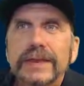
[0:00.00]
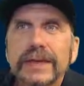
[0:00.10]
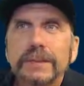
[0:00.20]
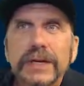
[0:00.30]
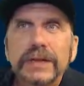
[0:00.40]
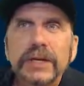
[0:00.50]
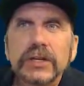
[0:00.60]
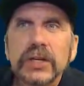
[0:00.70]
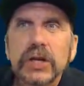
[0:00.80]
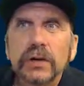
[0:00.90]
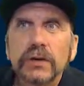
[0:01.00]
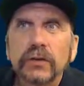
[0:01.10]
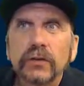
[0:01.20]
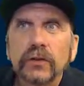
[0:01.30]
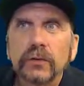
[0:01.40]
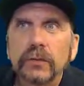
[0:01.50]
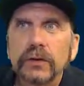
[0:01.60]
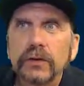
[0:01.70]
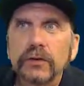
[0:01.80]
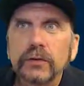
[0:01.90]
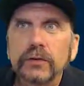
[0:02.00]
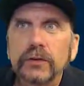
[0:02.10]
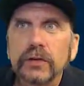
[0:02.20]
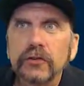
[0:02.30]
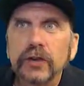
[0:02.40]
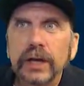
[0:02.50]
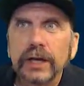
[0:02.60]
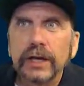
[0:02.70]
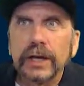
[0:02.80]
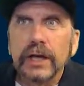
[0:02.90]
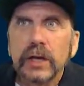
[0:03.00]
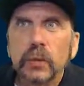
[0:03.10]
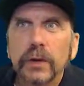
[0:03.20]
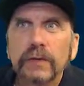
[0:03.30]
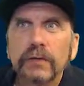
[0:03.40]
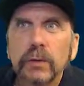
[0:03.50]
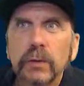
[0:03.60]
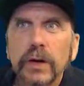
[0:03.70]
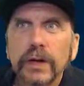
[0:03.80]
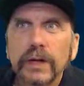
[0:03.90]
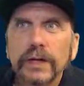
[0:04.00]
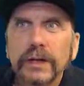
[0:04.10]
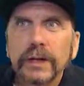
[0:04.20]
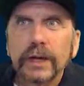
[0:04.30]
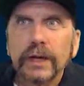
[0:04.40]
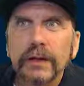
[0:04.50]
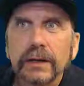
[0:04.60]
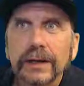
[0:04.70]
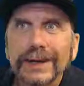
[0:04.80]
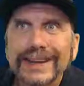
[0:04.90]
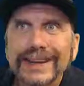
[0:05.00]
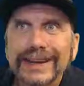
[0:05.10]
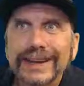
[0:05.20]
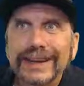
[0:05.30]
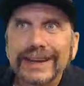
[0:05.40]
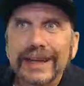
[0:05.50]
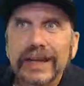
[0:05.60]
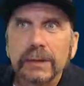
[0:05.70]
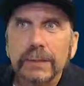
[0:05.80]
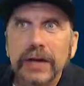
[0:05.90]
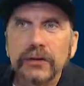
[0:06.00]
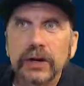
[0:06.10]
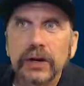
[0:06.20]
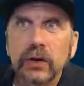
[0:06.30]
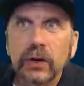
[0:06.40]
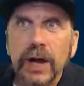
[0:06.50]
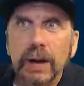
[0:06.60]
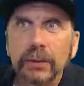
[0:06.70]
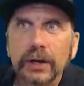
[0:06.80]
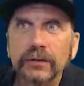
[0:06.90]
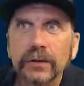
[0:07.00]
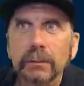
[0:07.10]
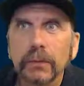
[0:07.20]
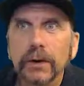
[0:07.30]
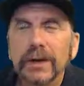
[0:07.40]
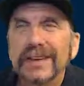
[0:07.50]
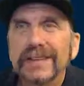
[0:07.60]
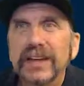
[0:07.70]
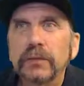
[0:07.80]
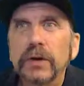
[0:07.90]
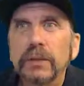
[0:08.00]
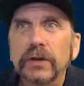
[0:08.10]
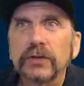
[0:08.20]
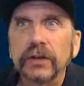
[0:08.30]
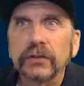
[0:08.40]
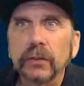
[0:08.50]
The big thing to notice is we're just using the J whenever we want to indicate an imaginary or complex number. That's pretty much it.